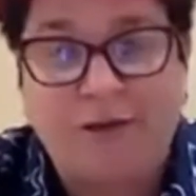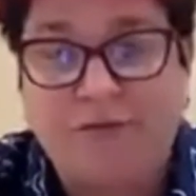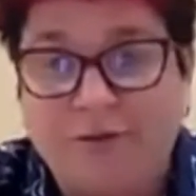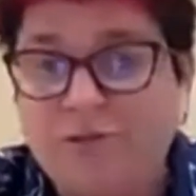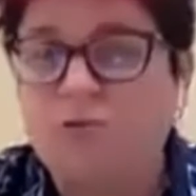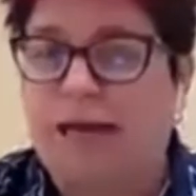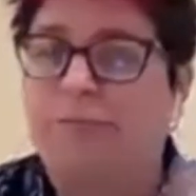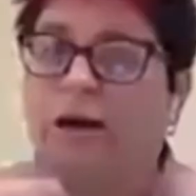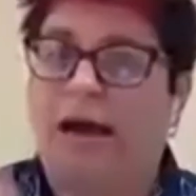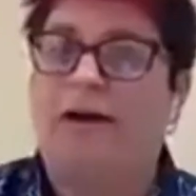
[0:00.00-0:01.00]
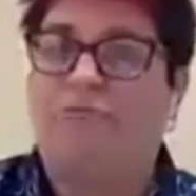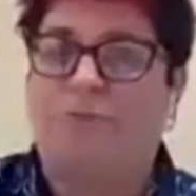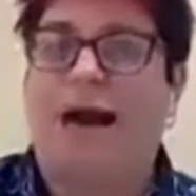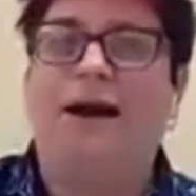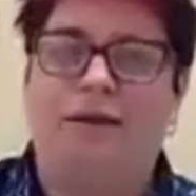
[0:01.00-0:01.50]
eventually I'm going to have
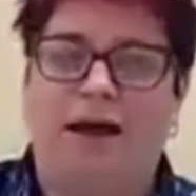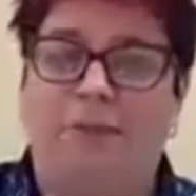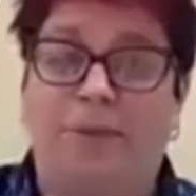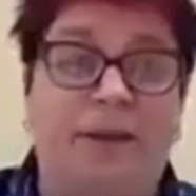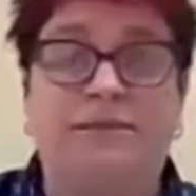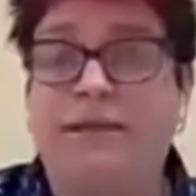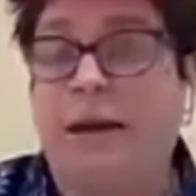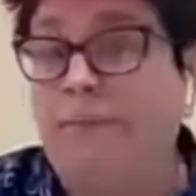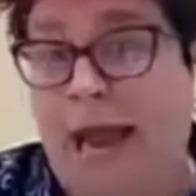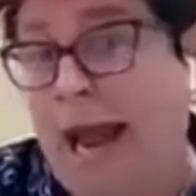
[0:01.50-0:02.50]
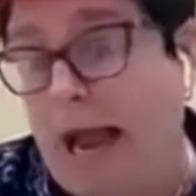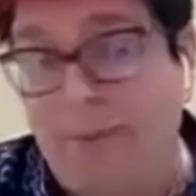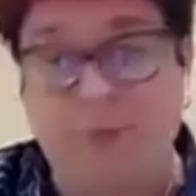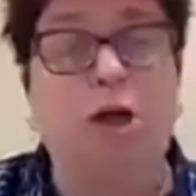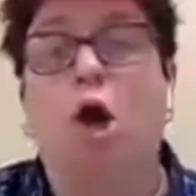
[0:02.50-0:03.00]
pile up, and someday
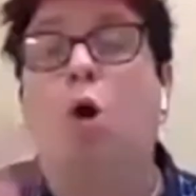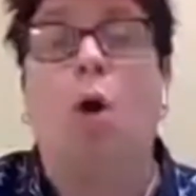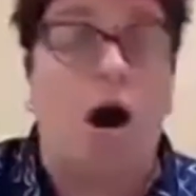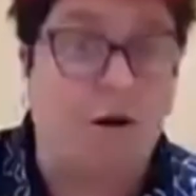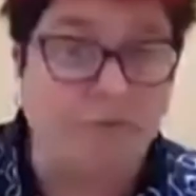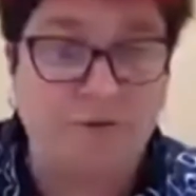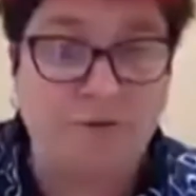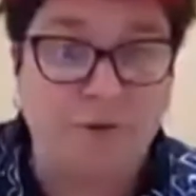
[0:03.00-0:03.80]
I'm going to go off.